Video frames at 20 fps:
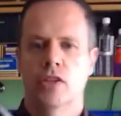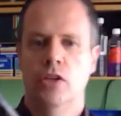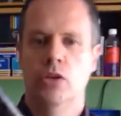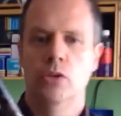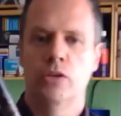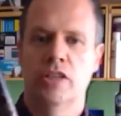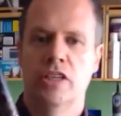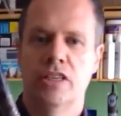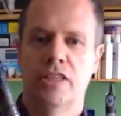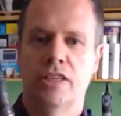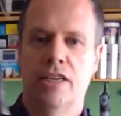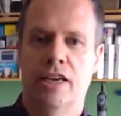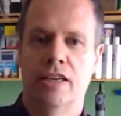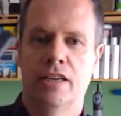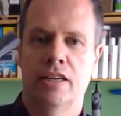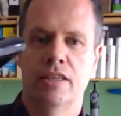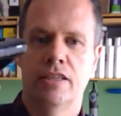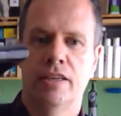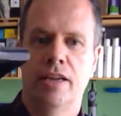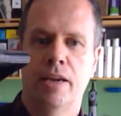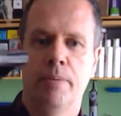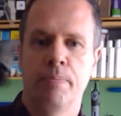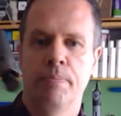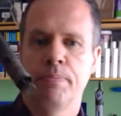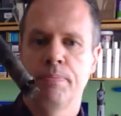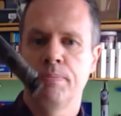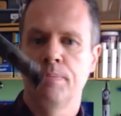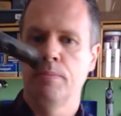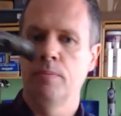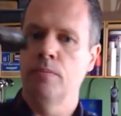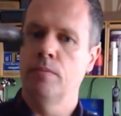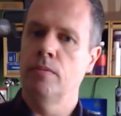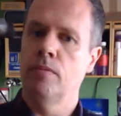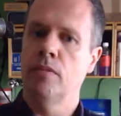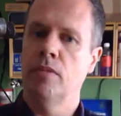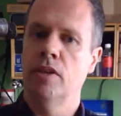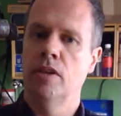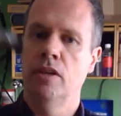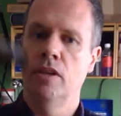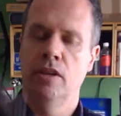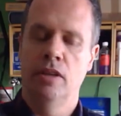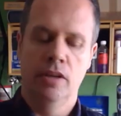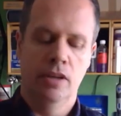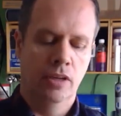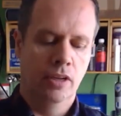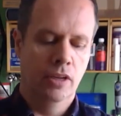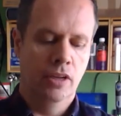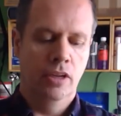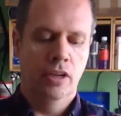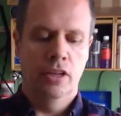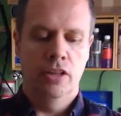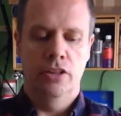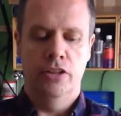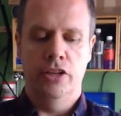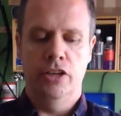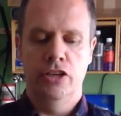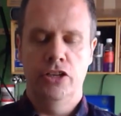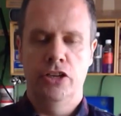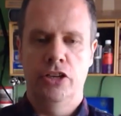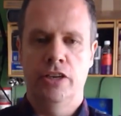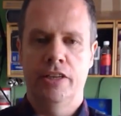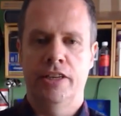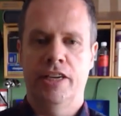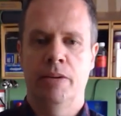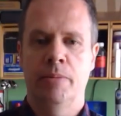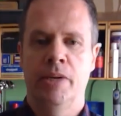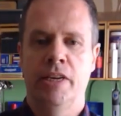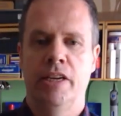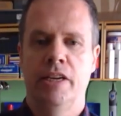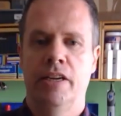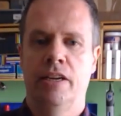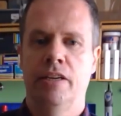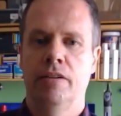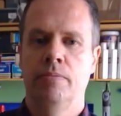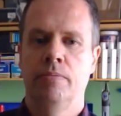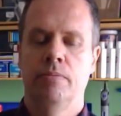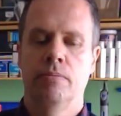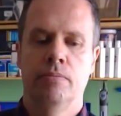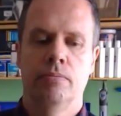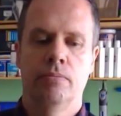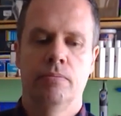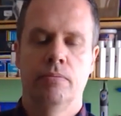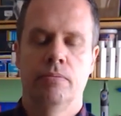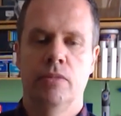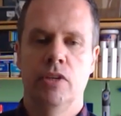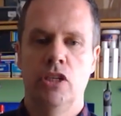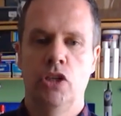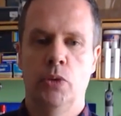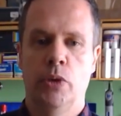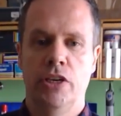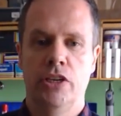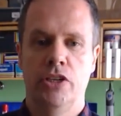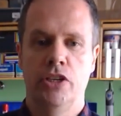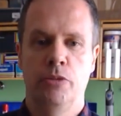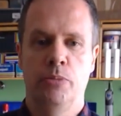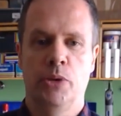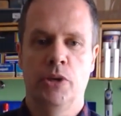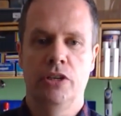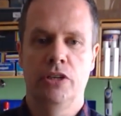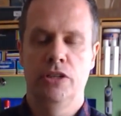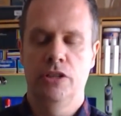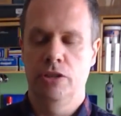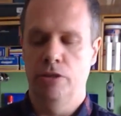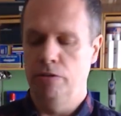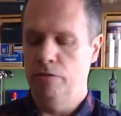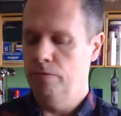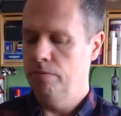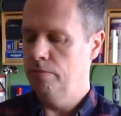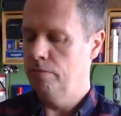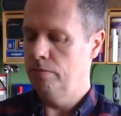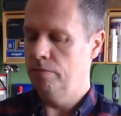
using a standard stem. The internal diameter here is 22.2,